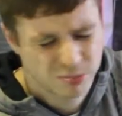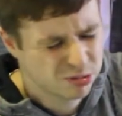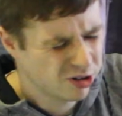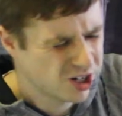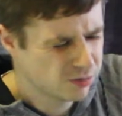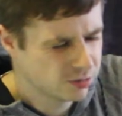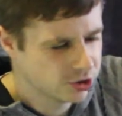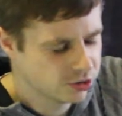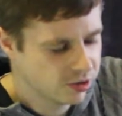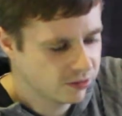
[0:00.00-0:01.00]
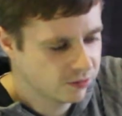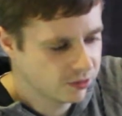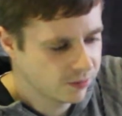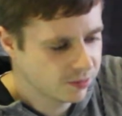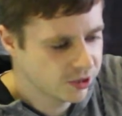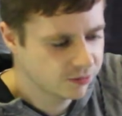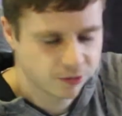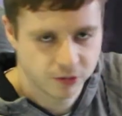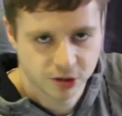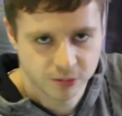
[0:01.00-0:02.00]
primal strength one, I believe, a
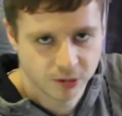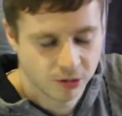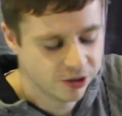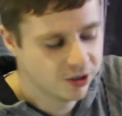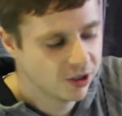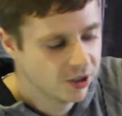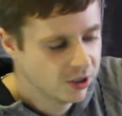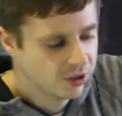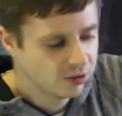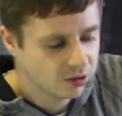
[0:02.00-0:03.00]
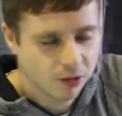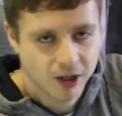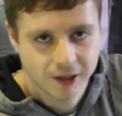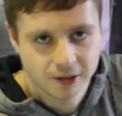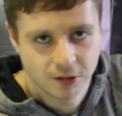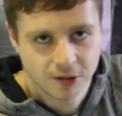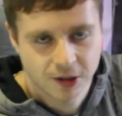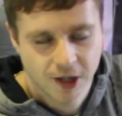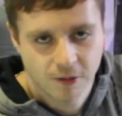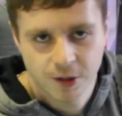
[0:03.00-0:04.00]
foldable one. I quite like the look
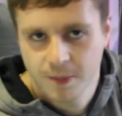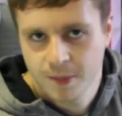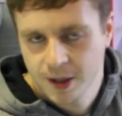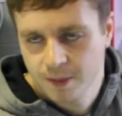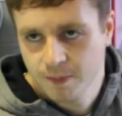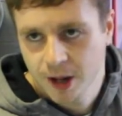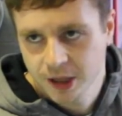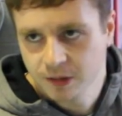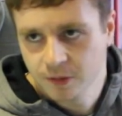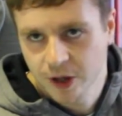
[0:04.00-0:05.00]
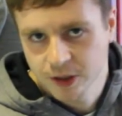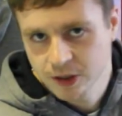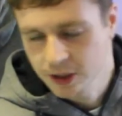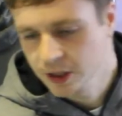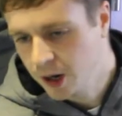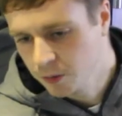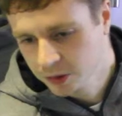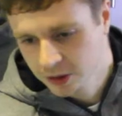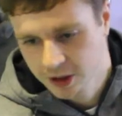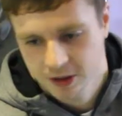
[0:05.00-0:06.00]
at that one and might invest in that
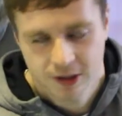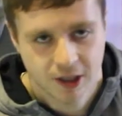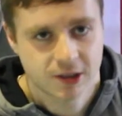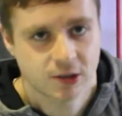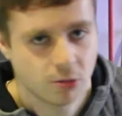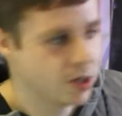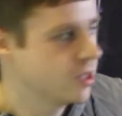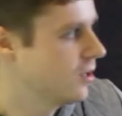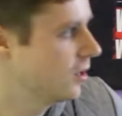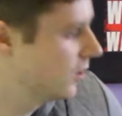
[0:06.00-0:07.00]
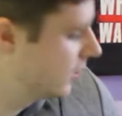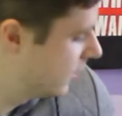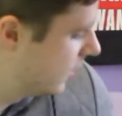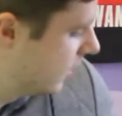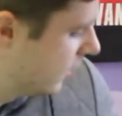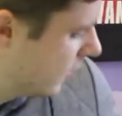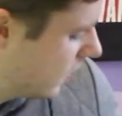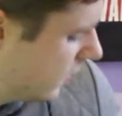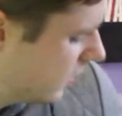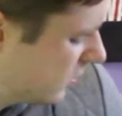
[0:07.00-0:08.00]
one, because that's quite I
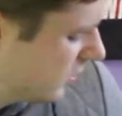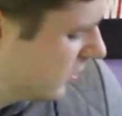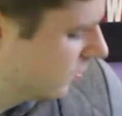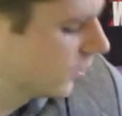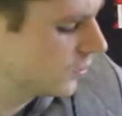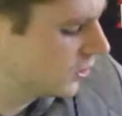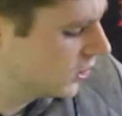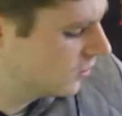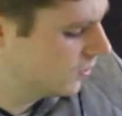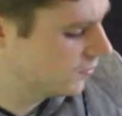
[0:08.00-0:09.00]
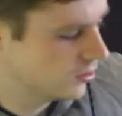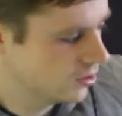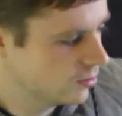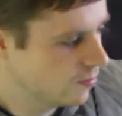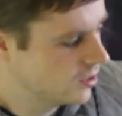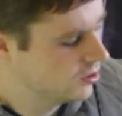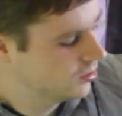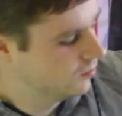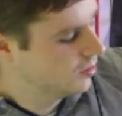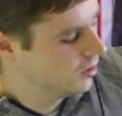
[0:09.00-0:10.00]
think it's got near enough the same width as this bench
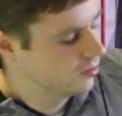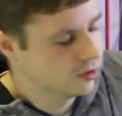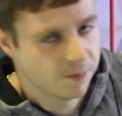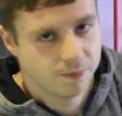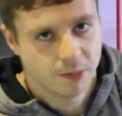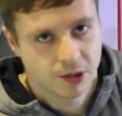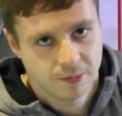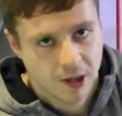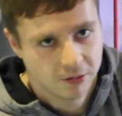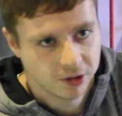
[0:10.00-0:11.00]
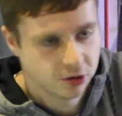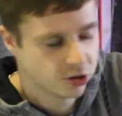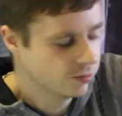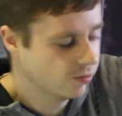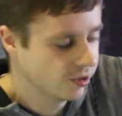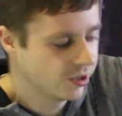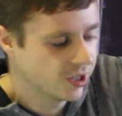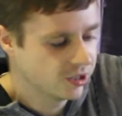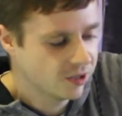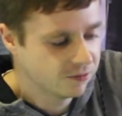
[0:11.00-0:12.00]
and bigger than the body power adjustable one
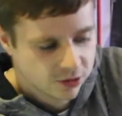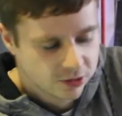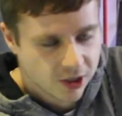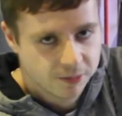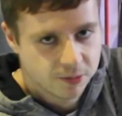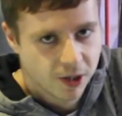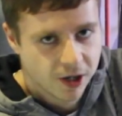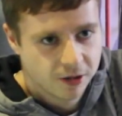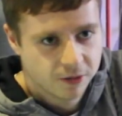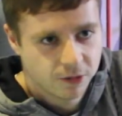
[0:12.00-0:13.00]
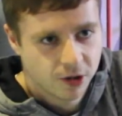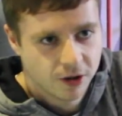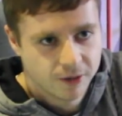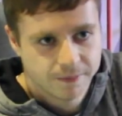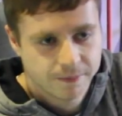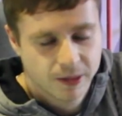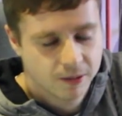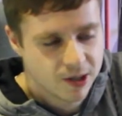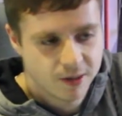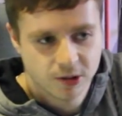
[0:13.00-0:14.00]
that I have. So that'll be better for
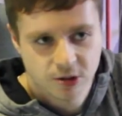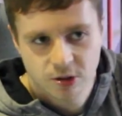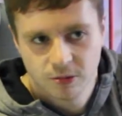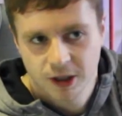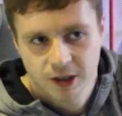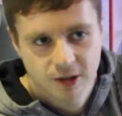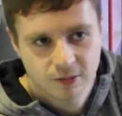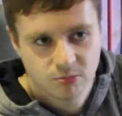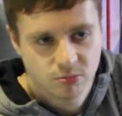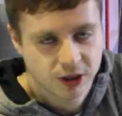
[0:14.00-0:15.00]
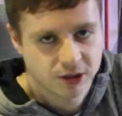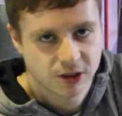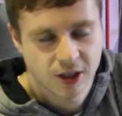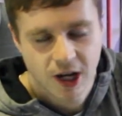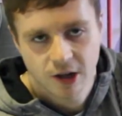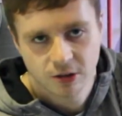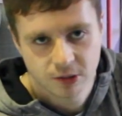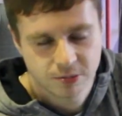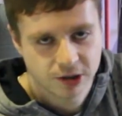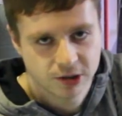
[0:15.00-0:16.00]
maybe just doing like I said,
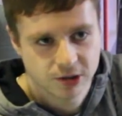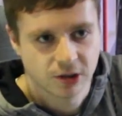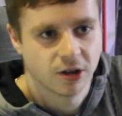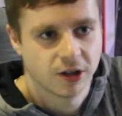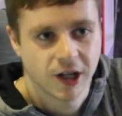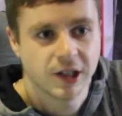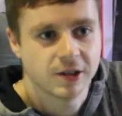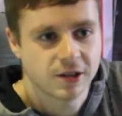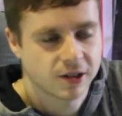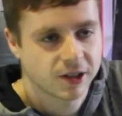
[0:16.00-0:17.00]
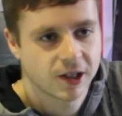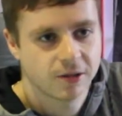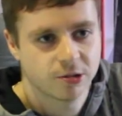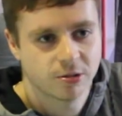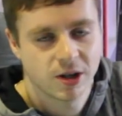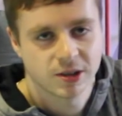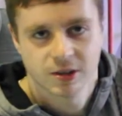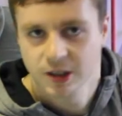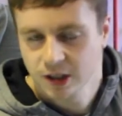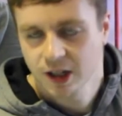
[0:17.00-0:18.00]
Arnold presses or anything like that requires
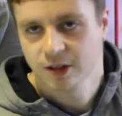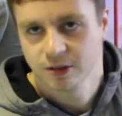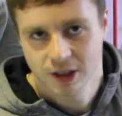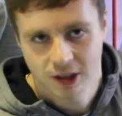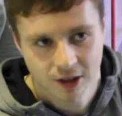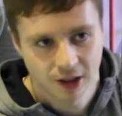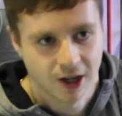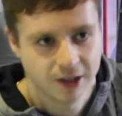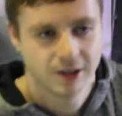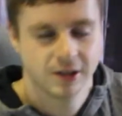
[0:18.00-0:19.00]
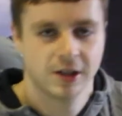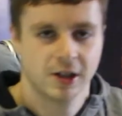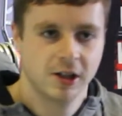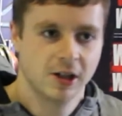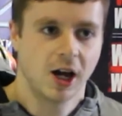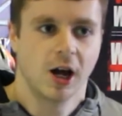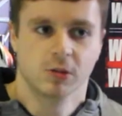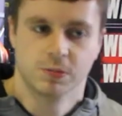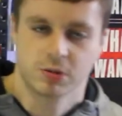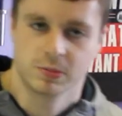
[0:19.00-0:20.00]
an incline or decline. I
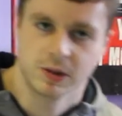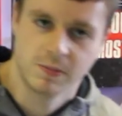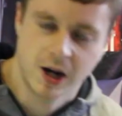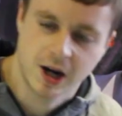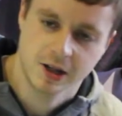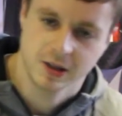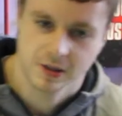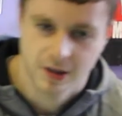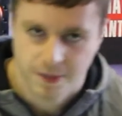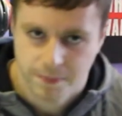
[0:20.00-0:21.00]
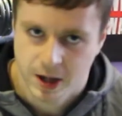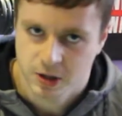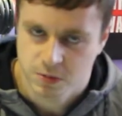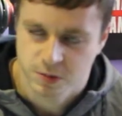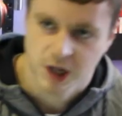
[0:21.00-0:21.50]
will probably buy that bench, but